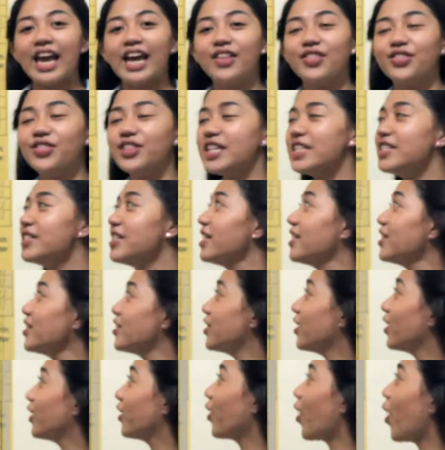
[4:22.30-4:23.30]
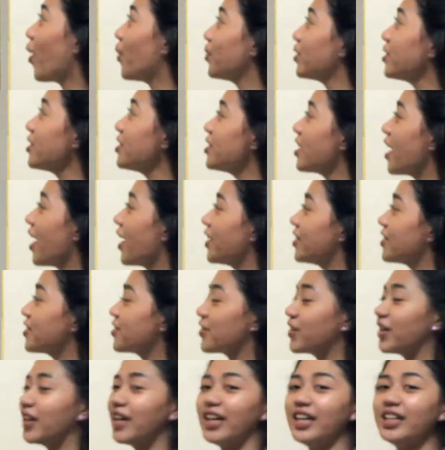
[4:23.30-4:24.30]
And this is the
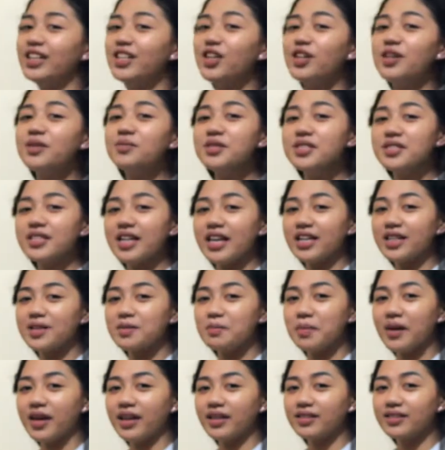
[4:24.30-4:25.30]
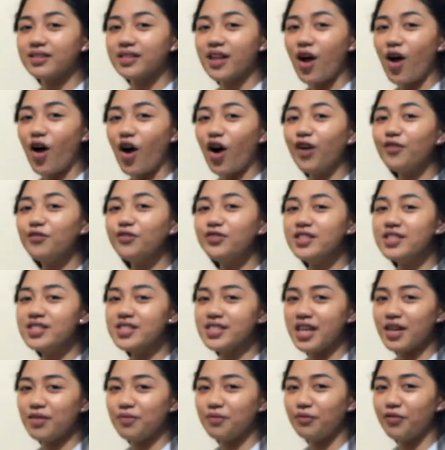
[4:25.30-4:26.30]
common-sized income statement of the
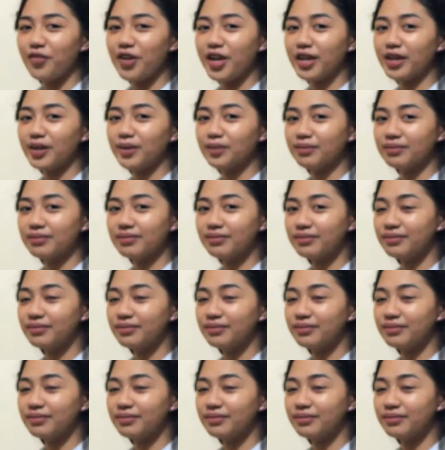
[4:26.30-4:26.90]
same firm.